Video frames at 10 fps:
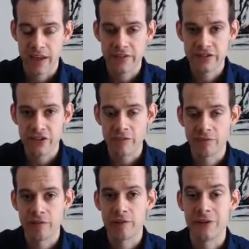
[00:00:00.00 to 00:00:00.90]
And this is
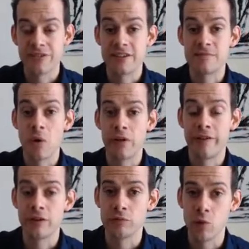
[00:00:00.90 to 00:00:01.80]
often referred to as the smoke
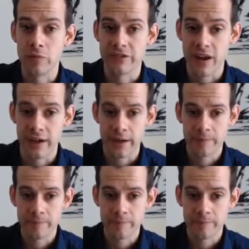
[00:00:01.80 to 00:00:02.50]
filled room study.